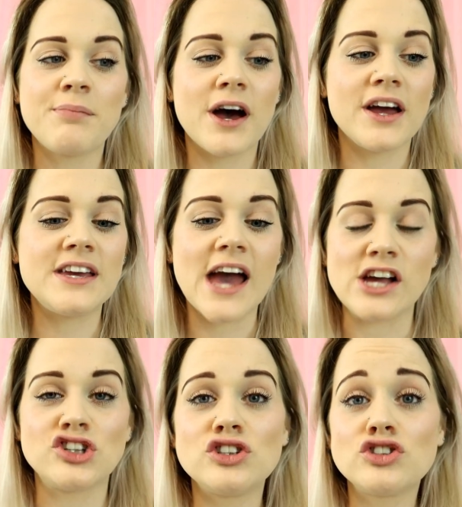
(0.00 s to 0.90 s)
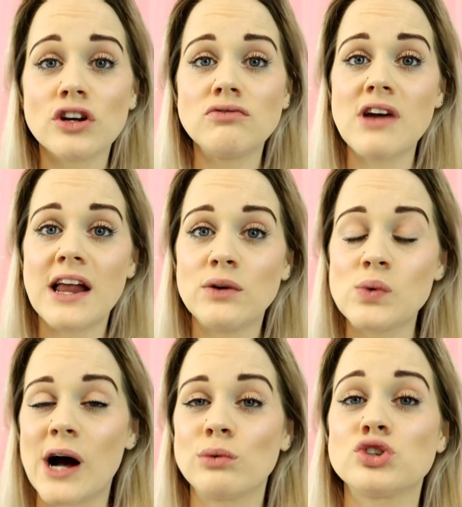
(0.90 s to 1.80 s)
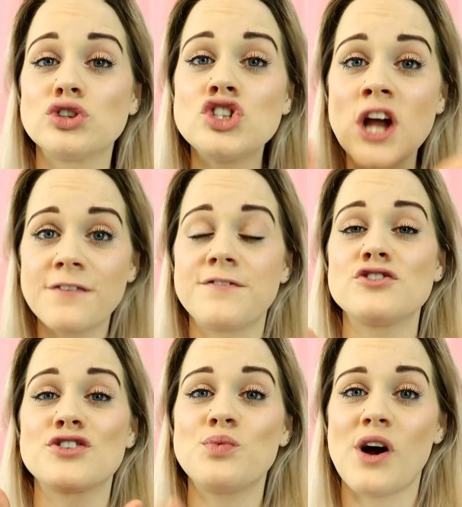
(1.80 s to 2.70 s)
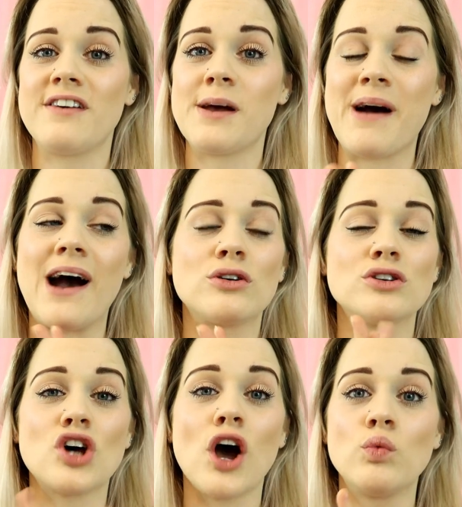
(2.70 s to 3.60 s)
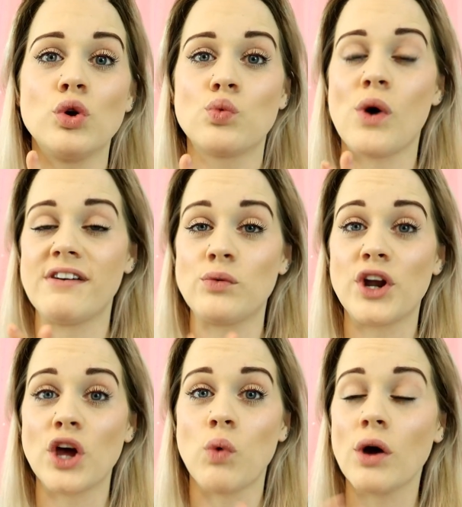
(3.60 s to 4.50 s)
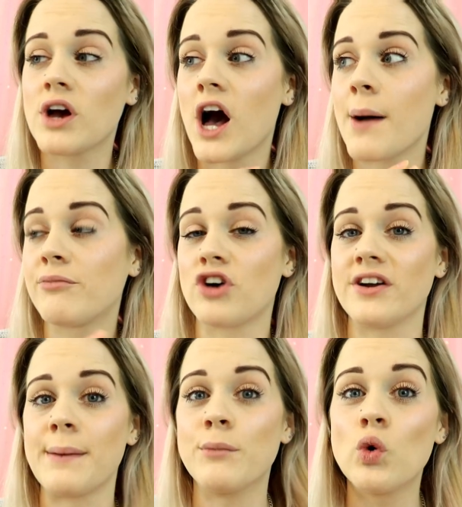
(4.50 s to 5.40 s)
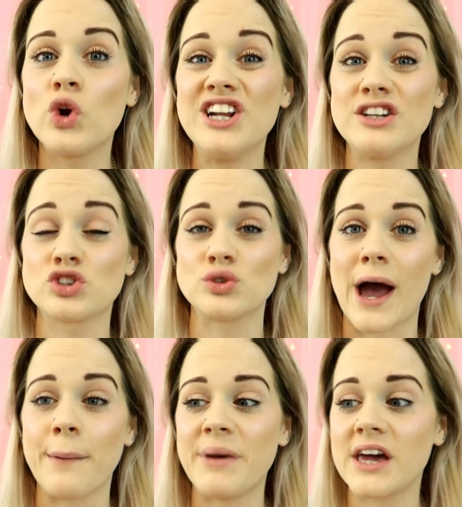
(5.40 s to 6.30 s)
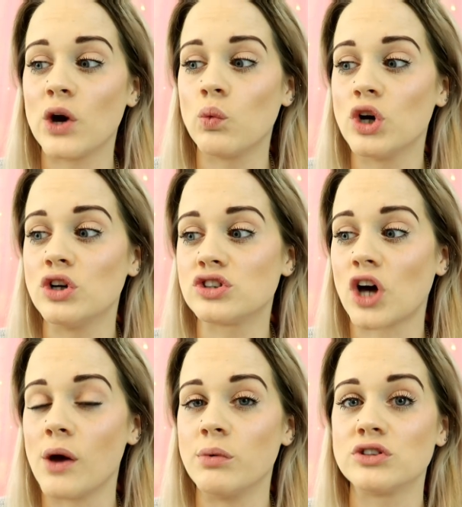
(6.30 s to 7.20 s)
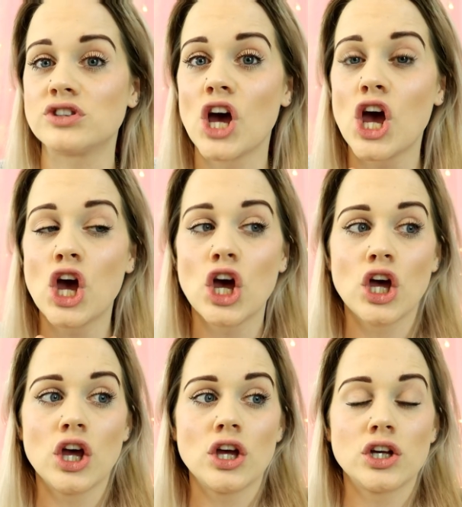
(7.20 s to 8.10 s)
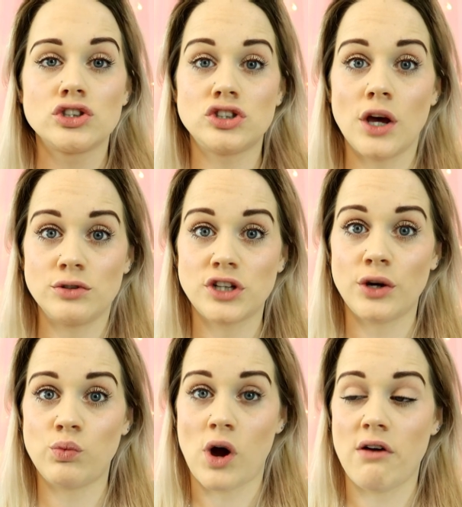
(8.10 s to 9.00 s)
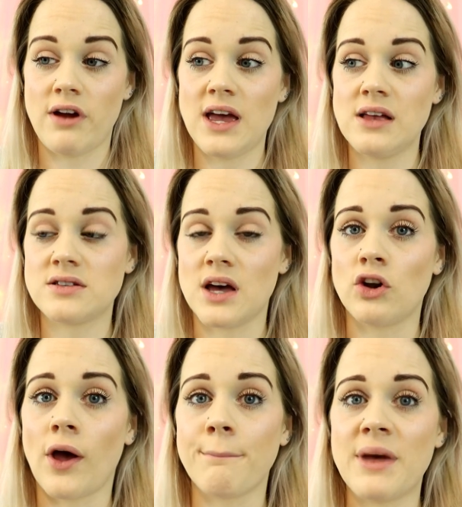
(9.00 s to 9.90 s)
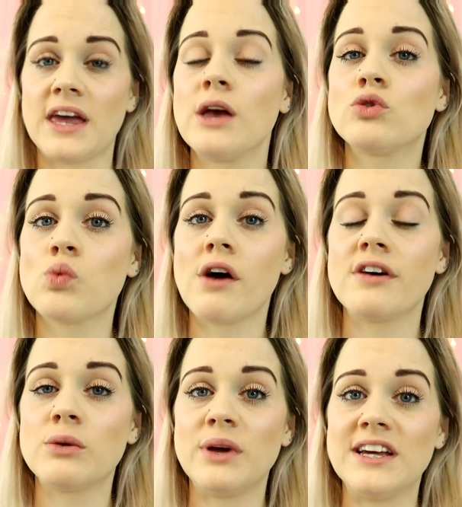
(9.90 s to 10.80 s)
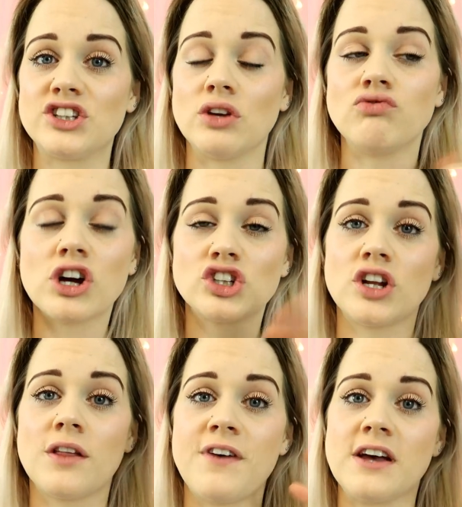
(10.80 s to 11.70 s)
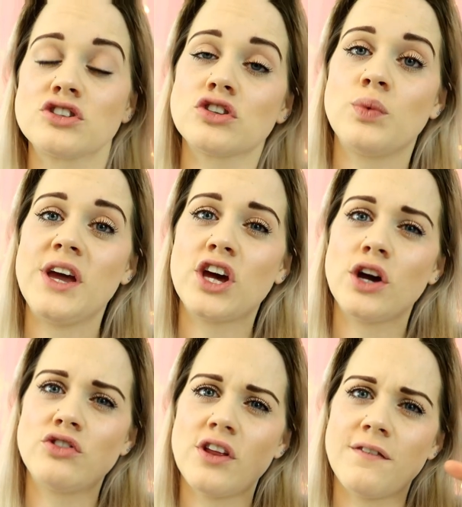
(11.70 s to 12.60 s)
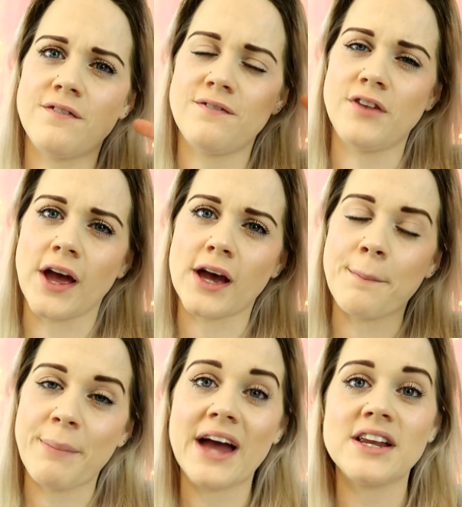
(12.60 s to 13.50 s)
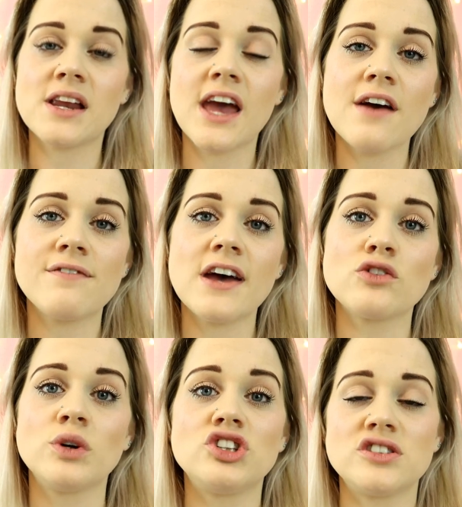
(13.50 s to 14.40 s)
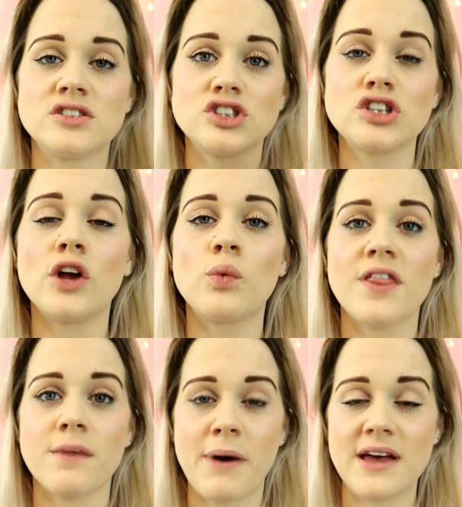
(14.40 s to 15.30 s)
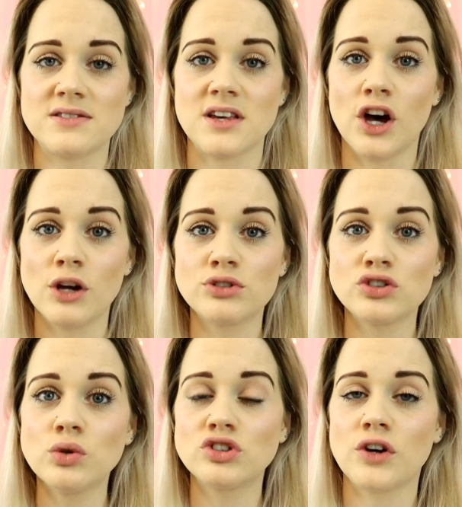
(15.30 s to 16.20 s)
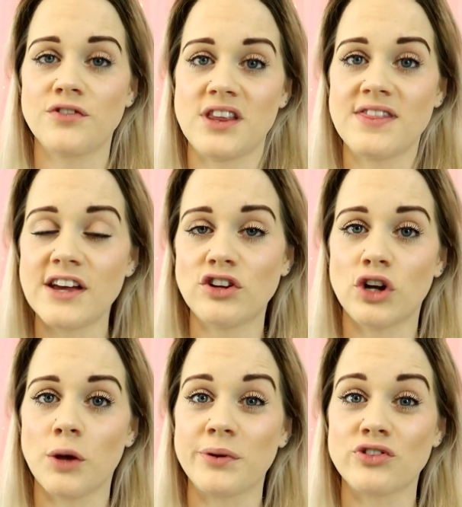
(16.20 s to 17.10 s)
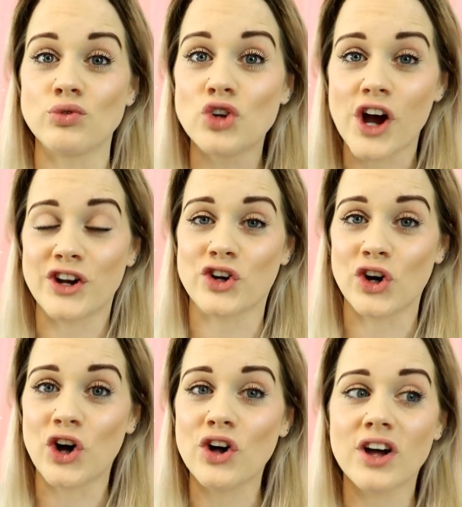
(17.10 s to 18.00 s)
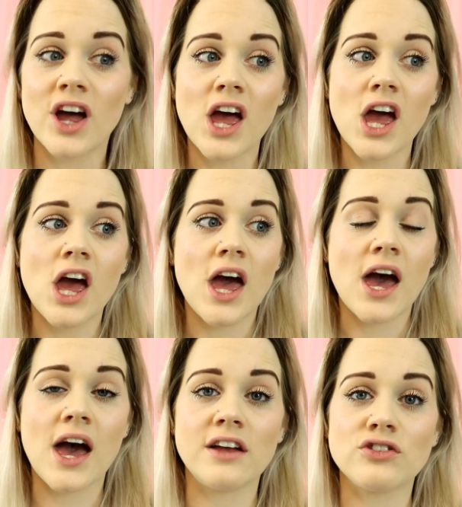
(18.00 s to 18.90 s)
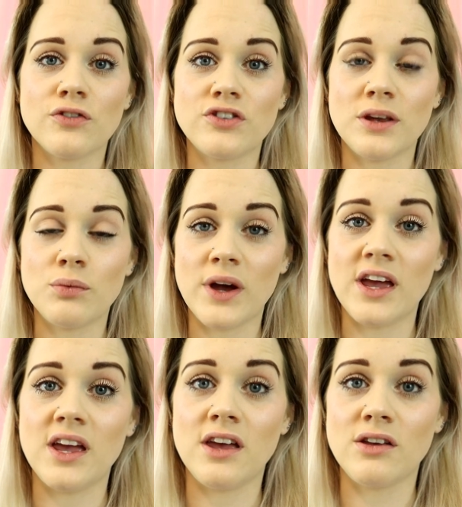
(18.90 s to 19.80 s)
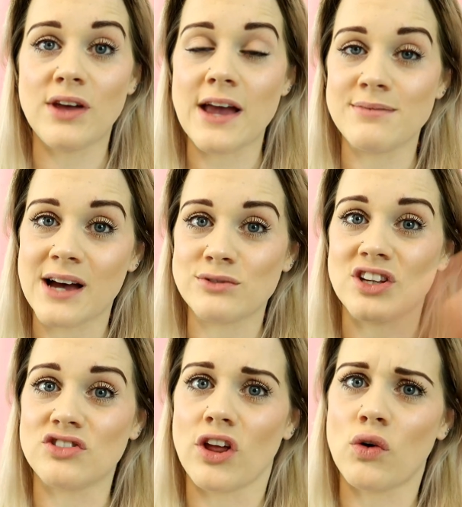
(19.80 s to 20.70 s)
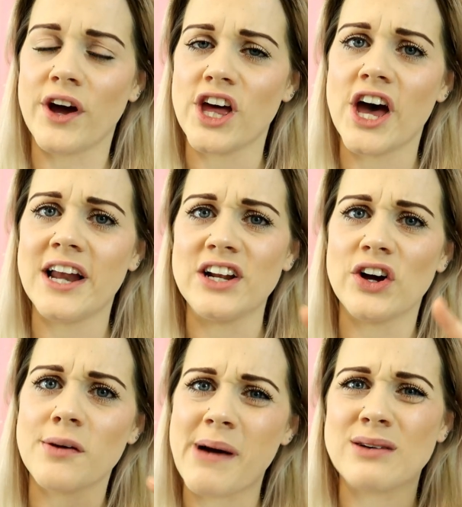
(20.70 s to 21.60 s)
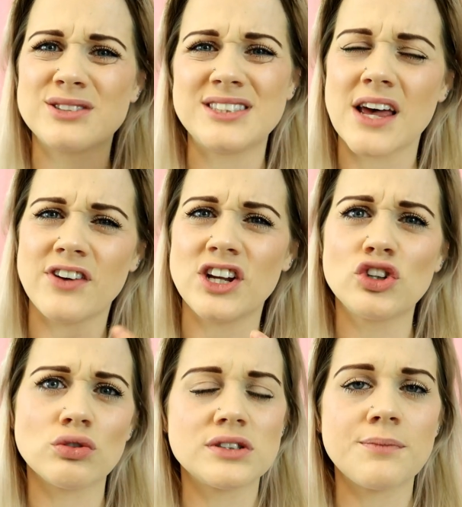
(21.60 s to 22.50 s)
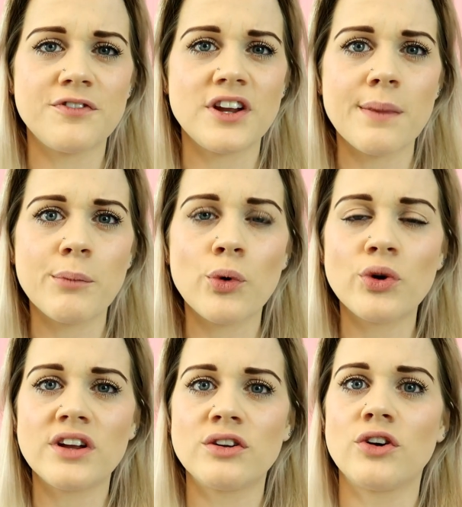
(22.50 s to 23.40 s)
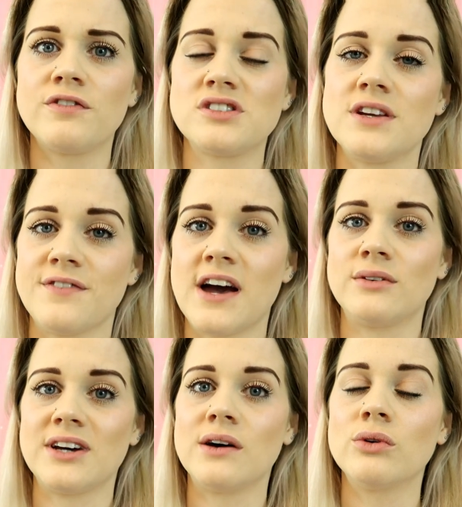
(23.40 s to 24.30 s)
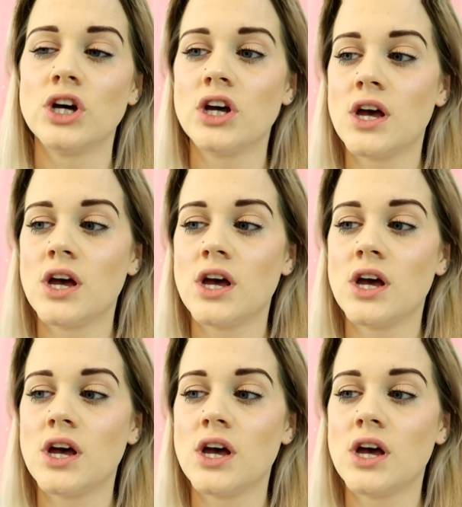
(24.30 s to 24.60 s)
But yeah, she's doing really well, so nothing to worry about. Because I was worried when I woke up Friday morning and saw how big it was. I was so worried, and like Mickey was worrying. We literally rushed to the vets because we go to the like Companion Care vet, which is inside one of the Pets at Home stores, and obviously they don't open till 9 o'clock, and obviously we came downstairs like quite early, like about 7ish or something in the morning, and obviously found out